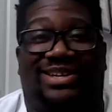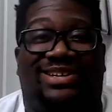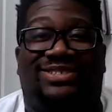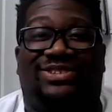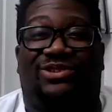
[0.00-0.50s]

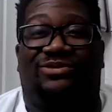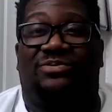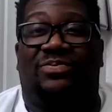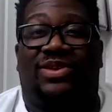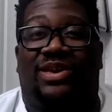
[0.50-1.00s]
So
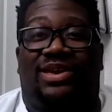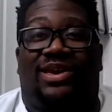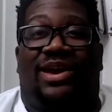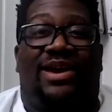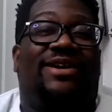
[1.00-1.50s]

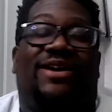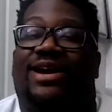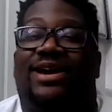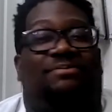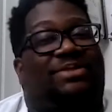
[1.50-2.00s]
here I
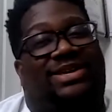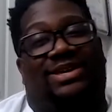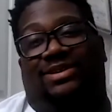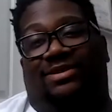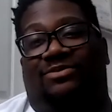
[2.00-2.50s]
am again.